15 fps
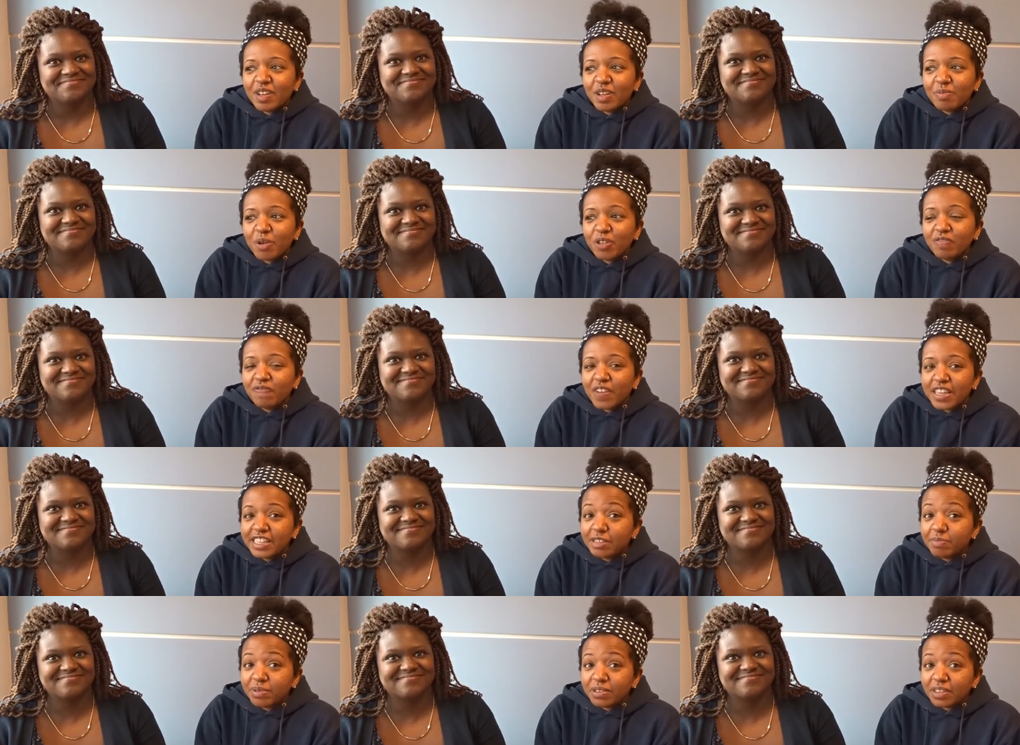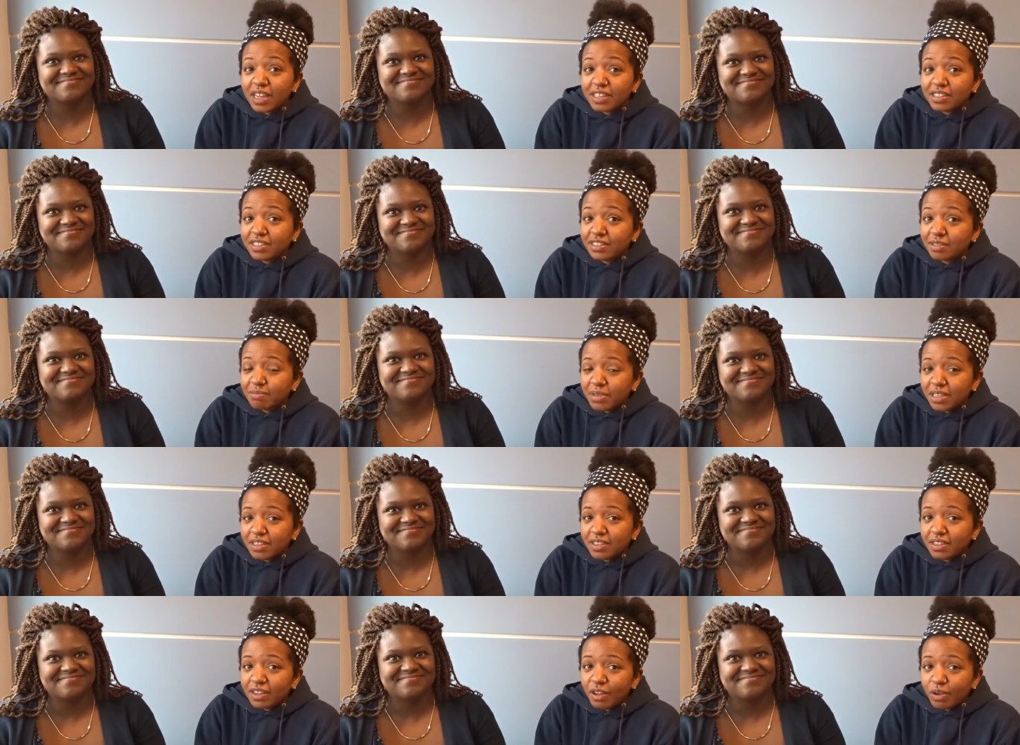Speaker 1: uh, on Facebook, that's
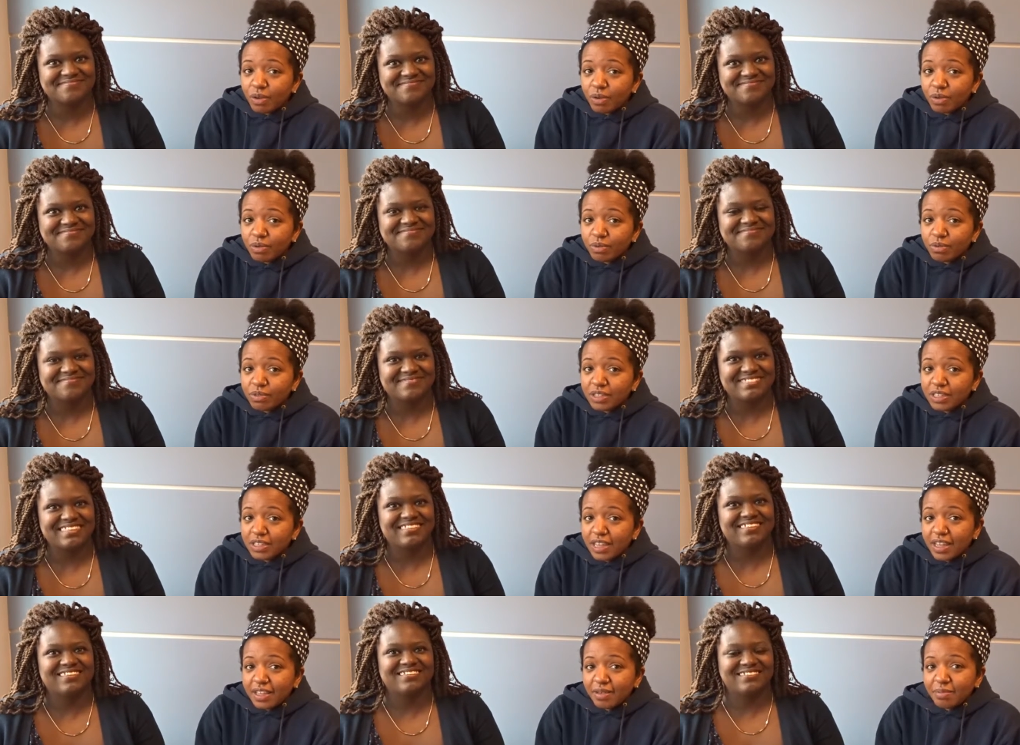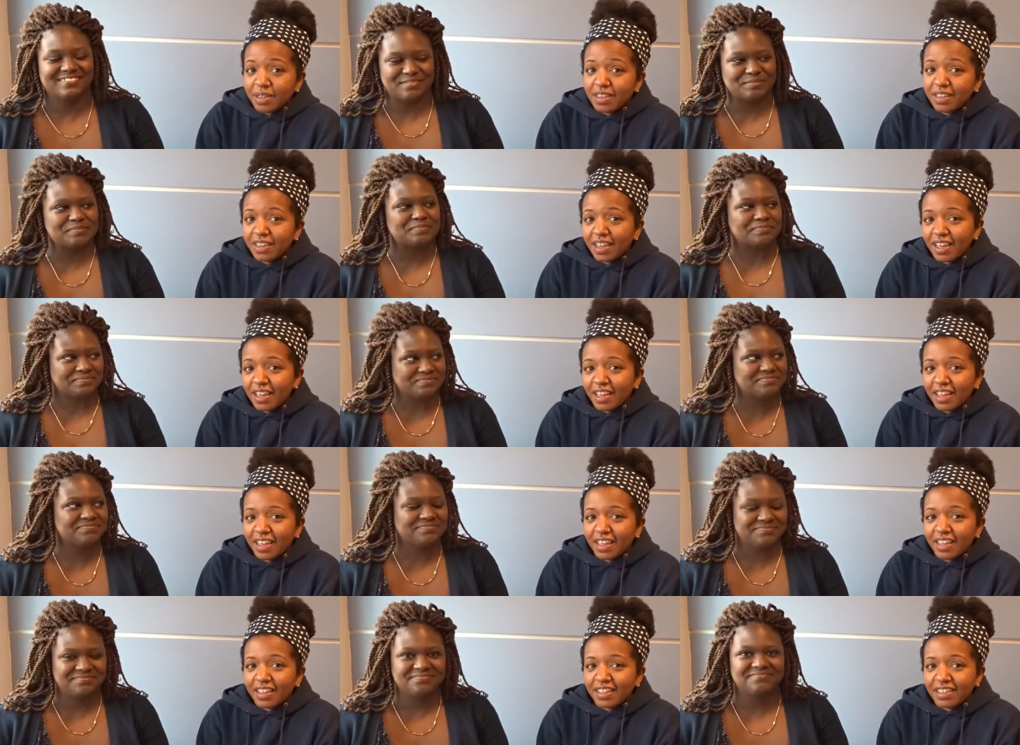Tameka Nicole. T A M E K
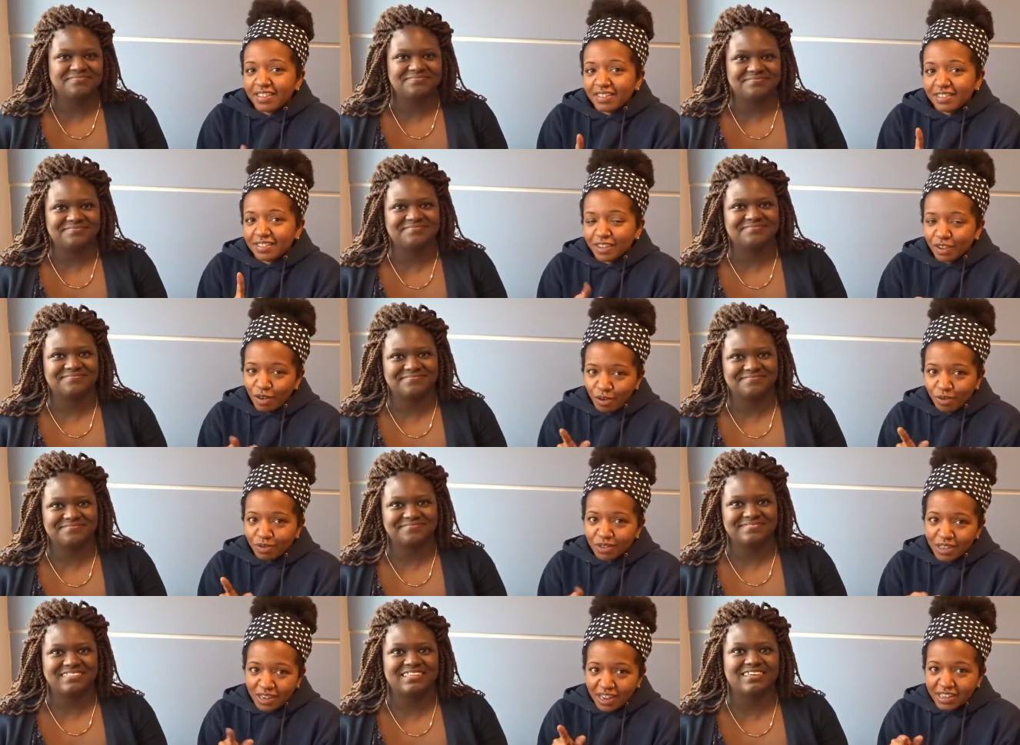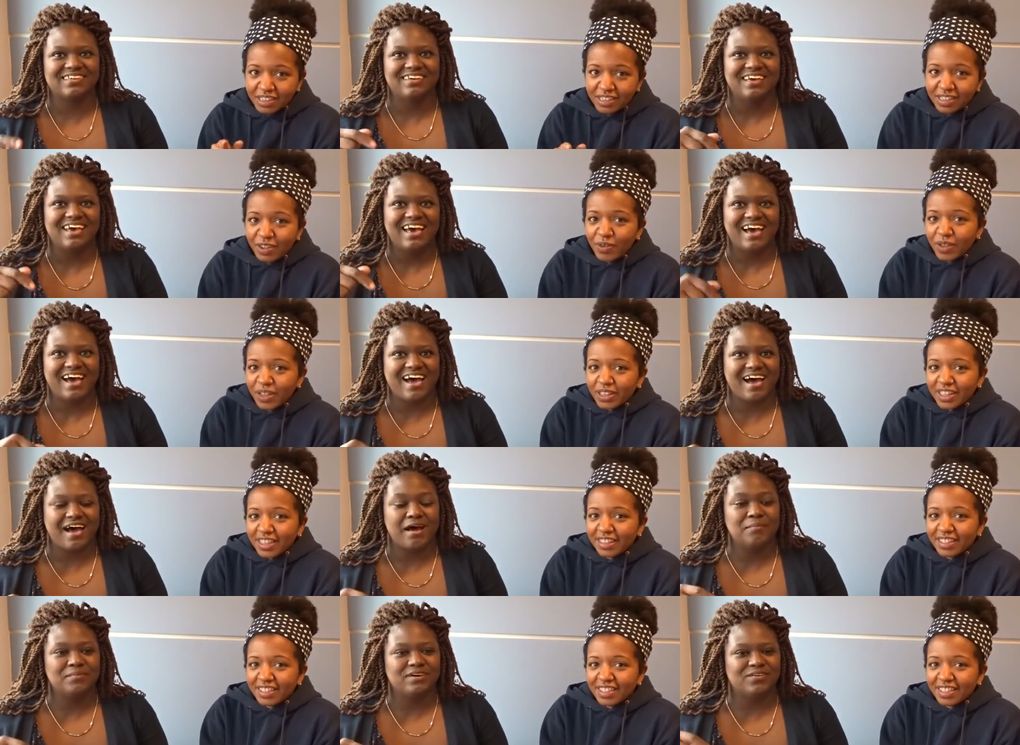A Nicole, N I C O L
Speaker 2: E.
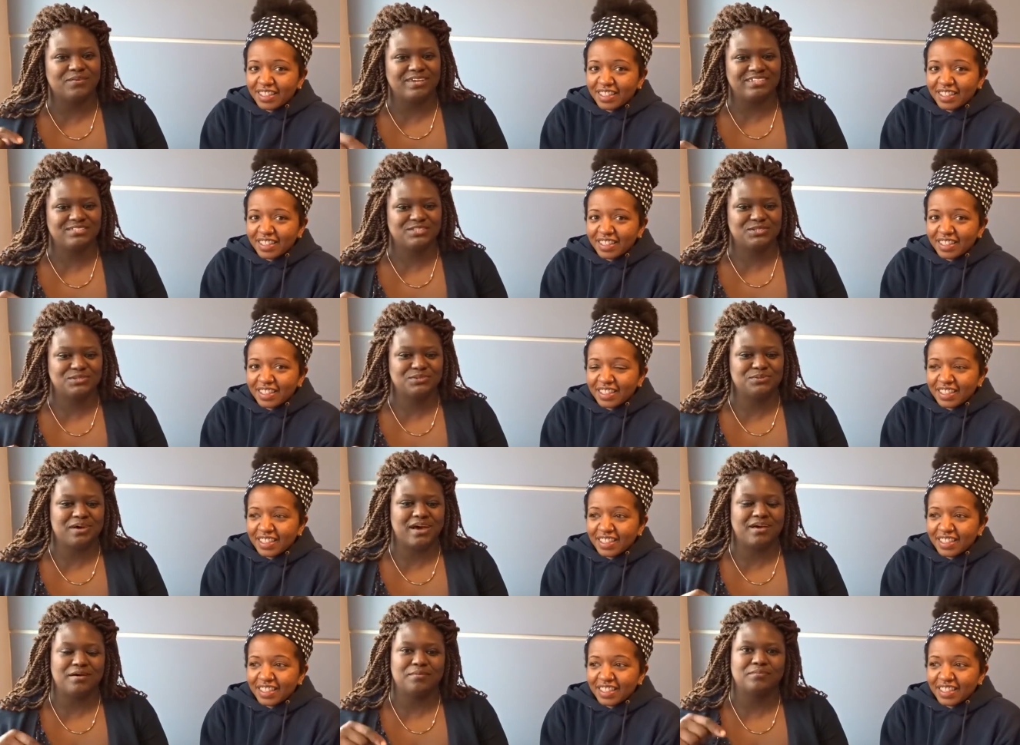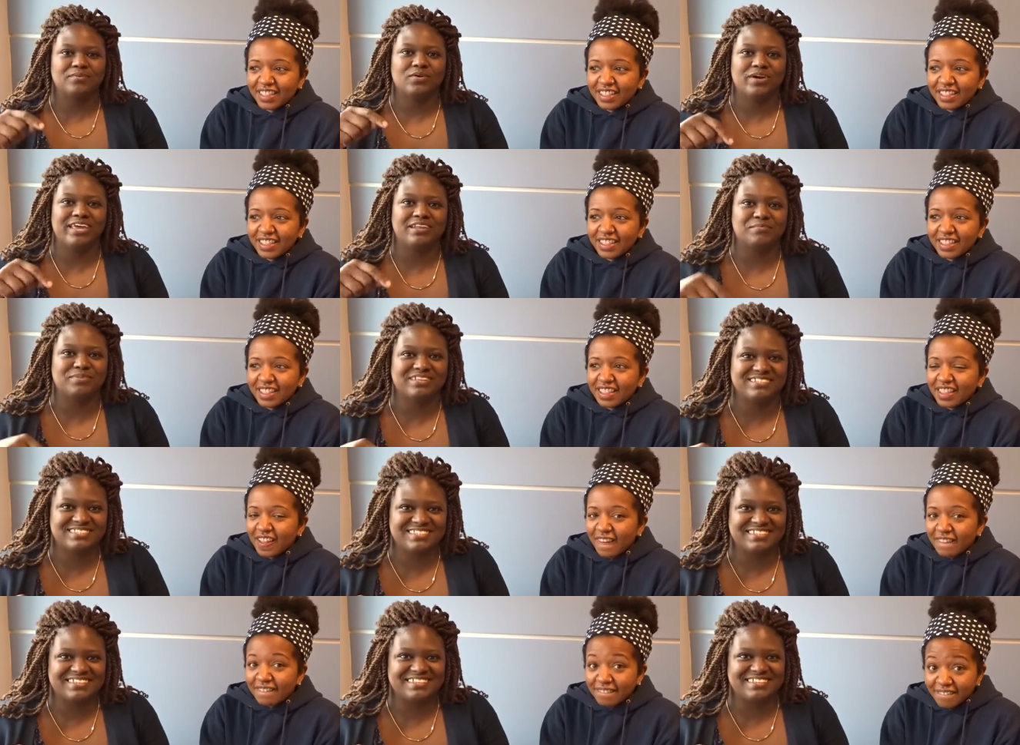I'm going to um, go ahead and
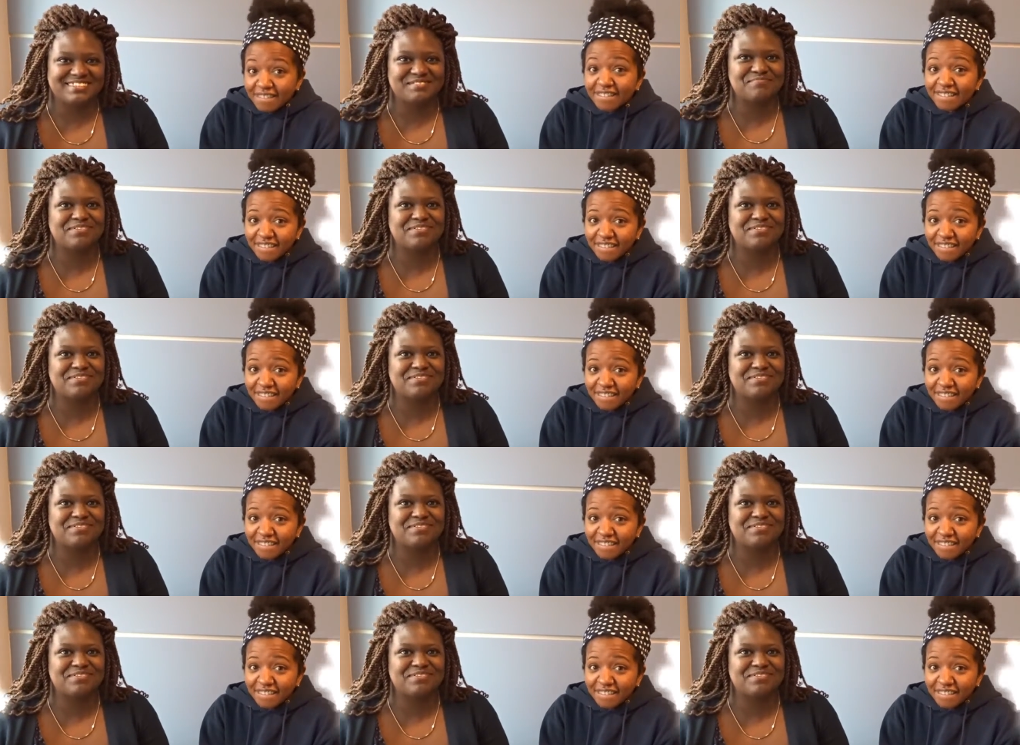place the links